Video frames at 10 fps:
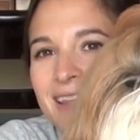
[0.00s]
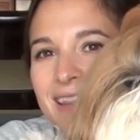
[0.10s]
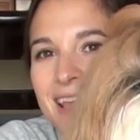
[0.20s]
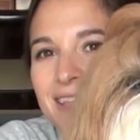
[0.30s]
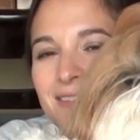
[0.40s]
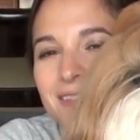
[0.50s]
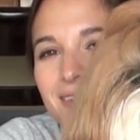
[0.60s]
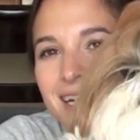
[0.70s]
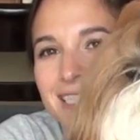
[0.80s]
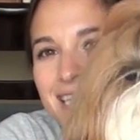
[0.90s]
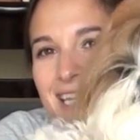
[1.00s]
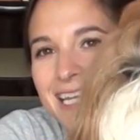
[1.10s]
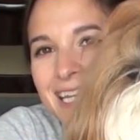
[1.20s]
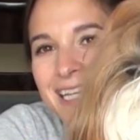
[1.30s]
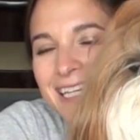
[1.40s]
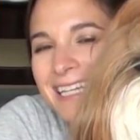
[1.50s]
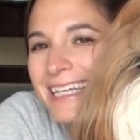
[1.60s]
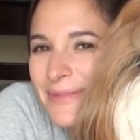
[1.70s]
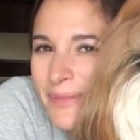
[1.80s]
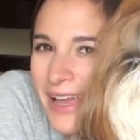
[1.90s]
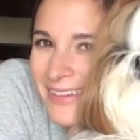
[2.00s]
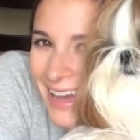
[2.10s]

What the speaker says: Thanks for watching. Bye, you